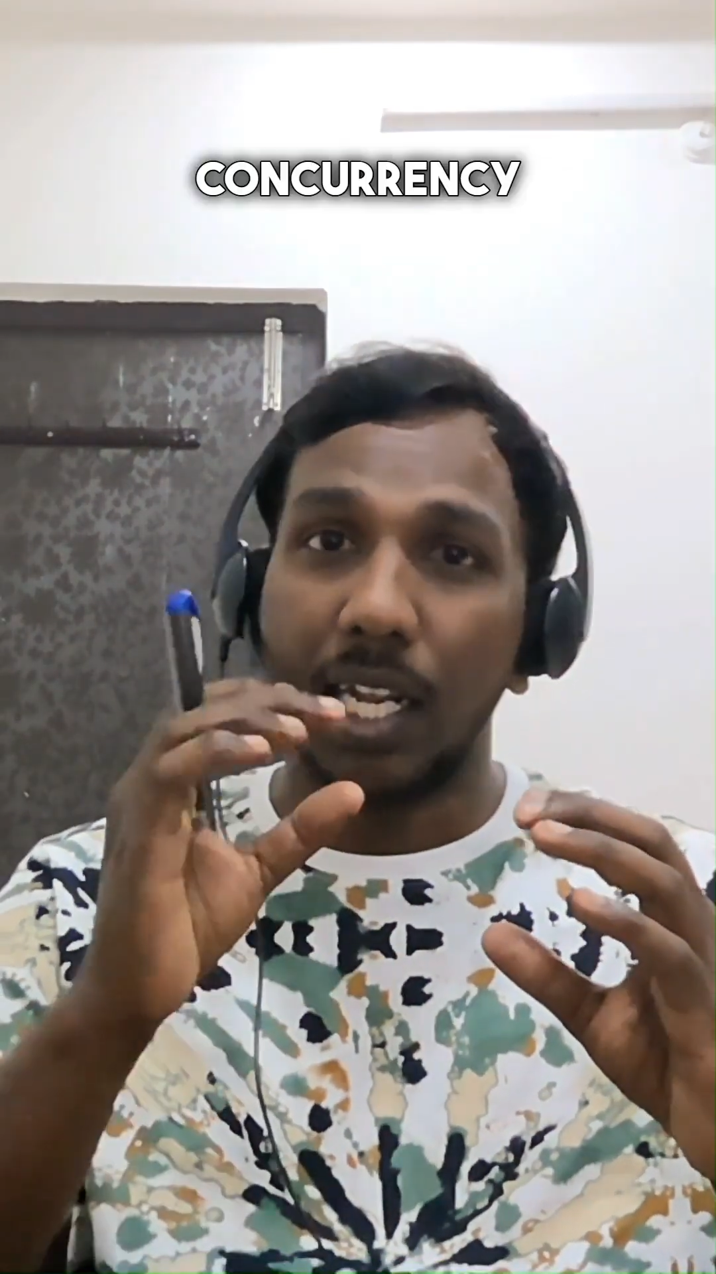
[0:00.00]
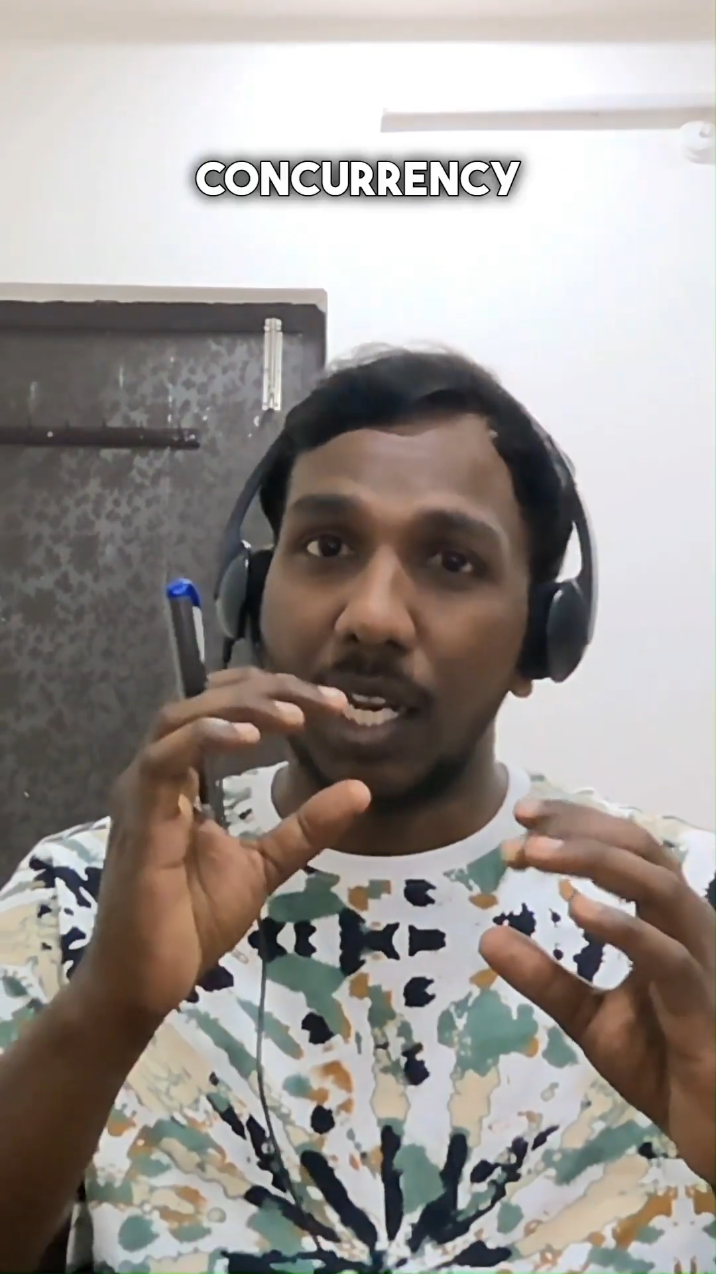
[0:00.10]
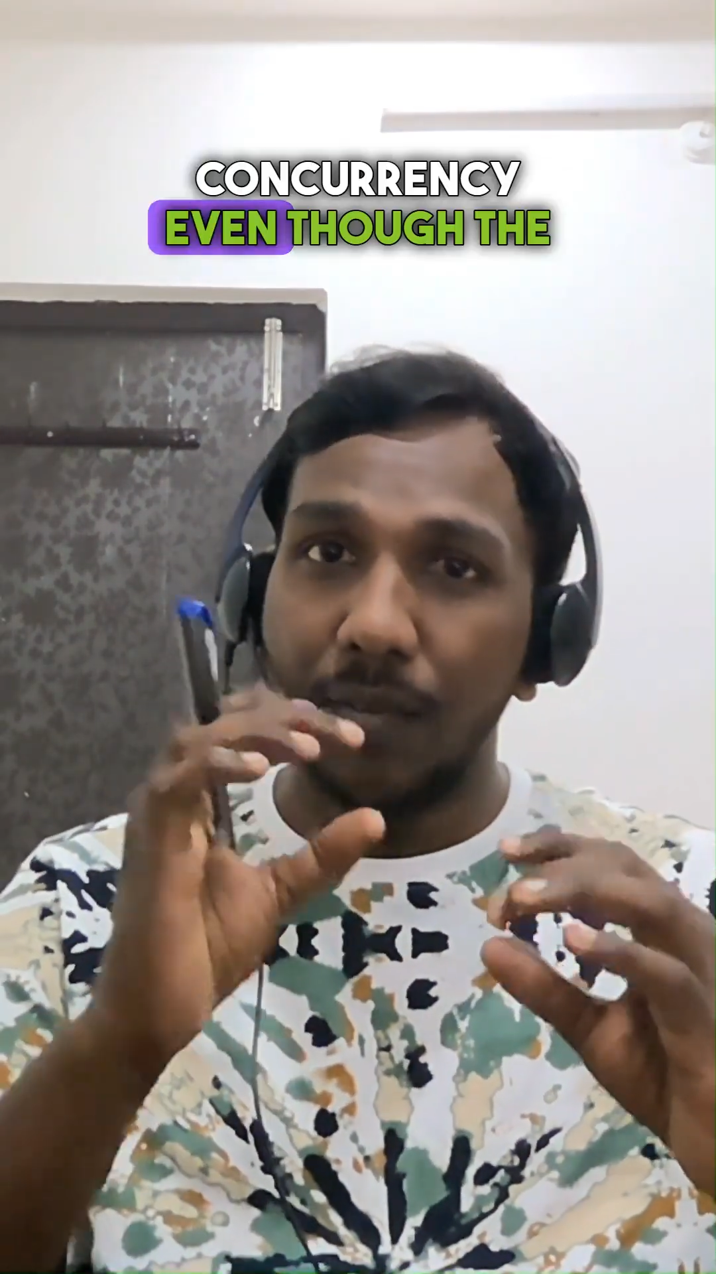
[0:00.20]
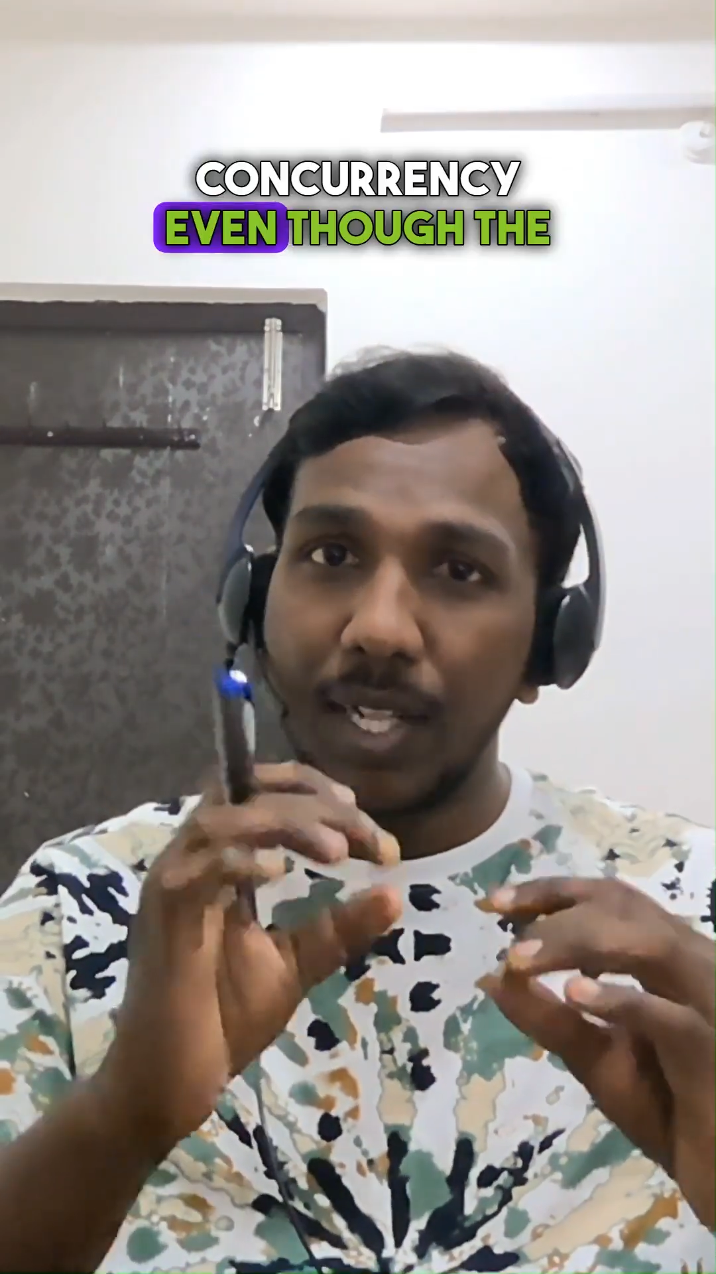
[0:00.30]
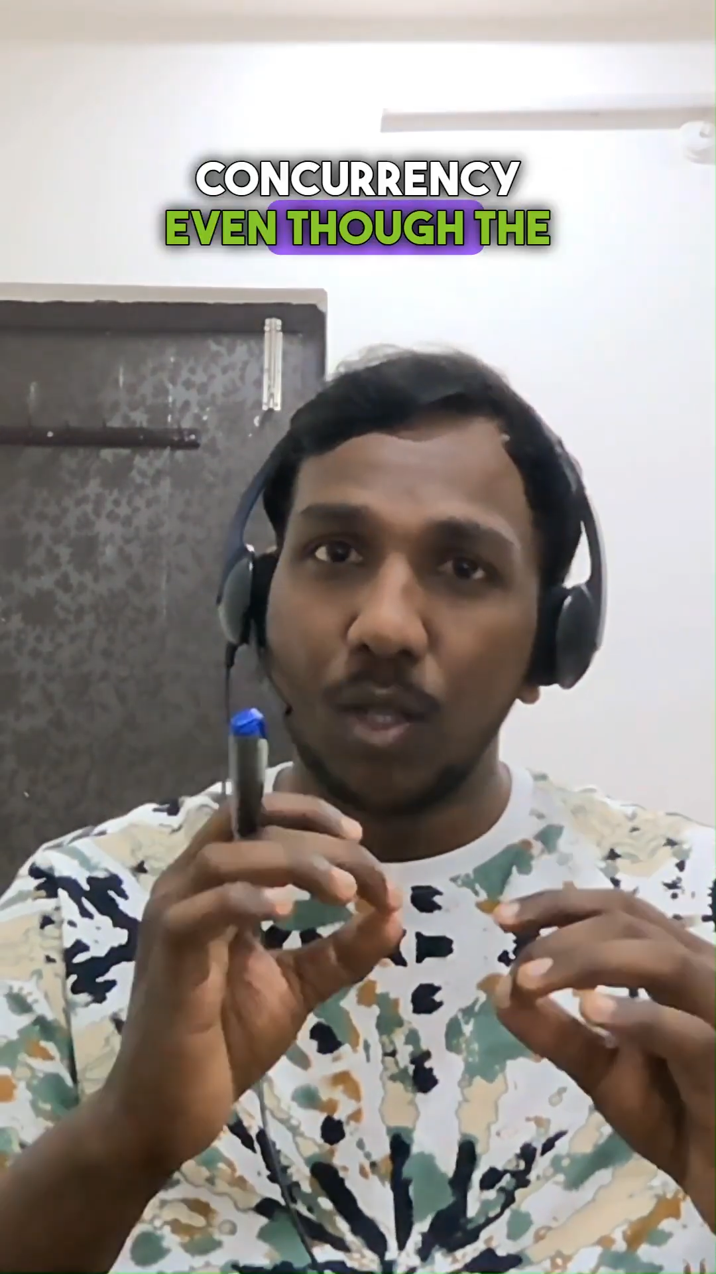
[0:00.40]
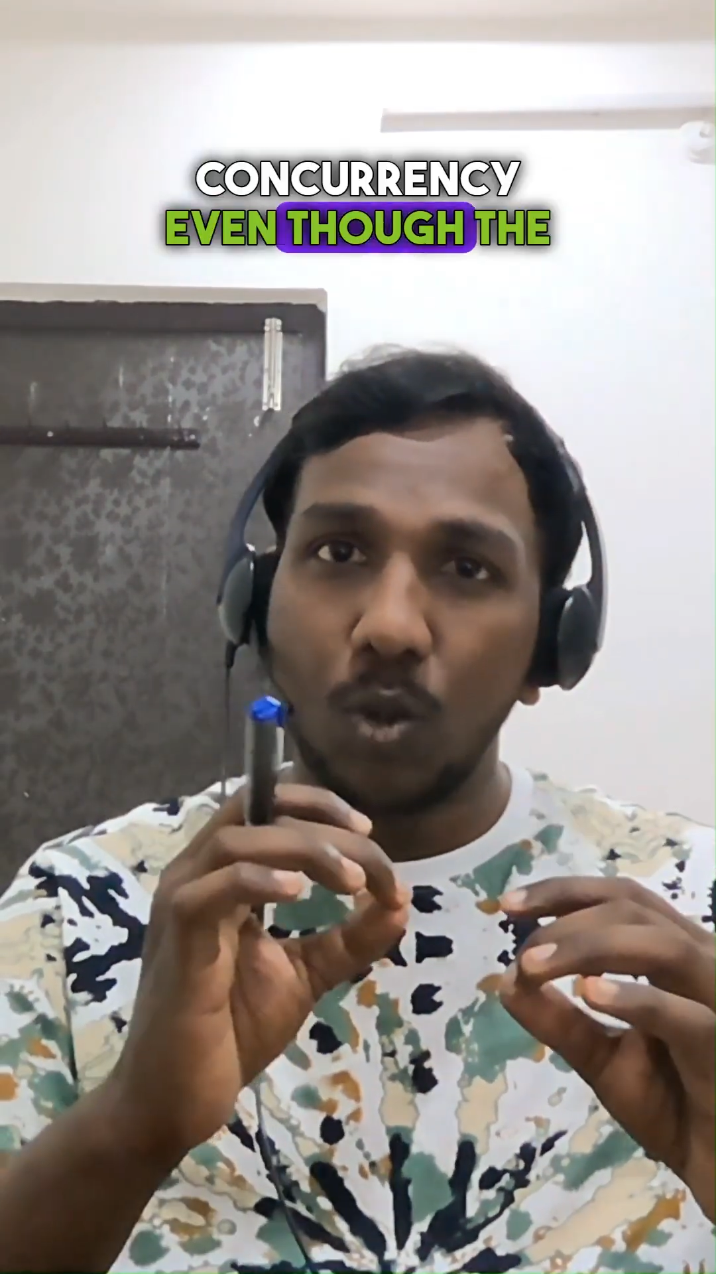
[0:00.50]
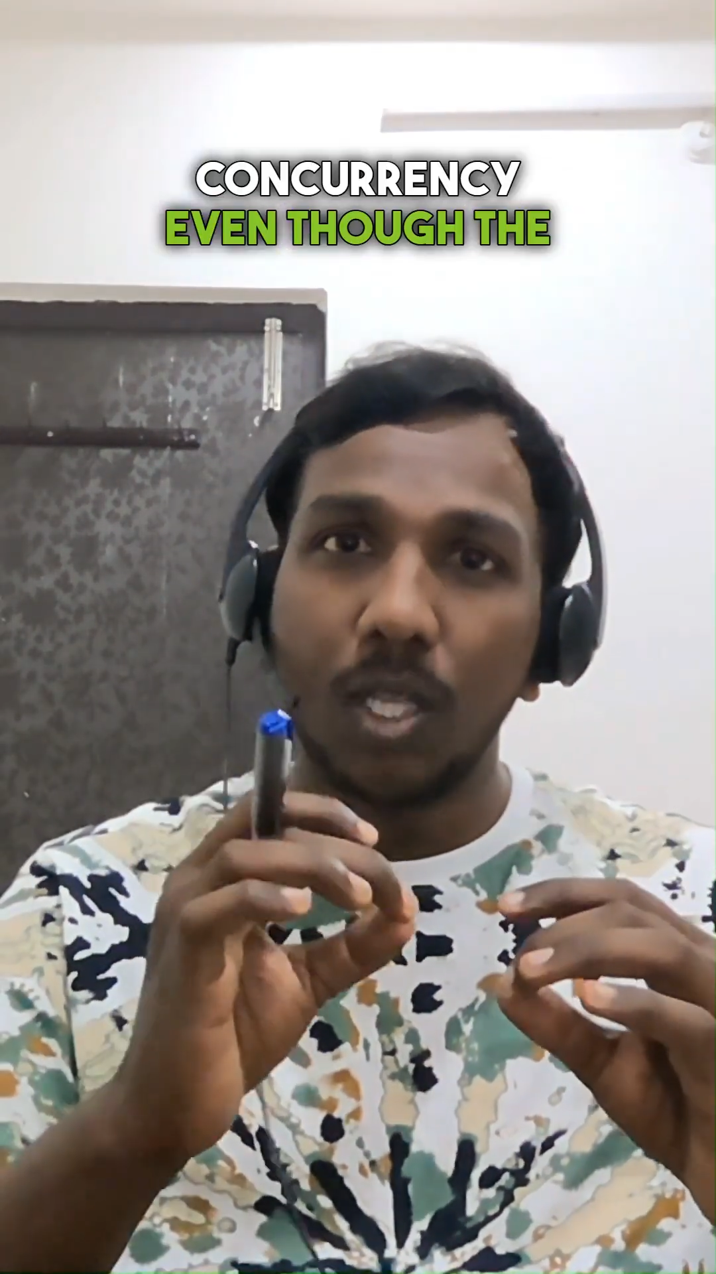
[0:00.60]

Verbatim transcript: even though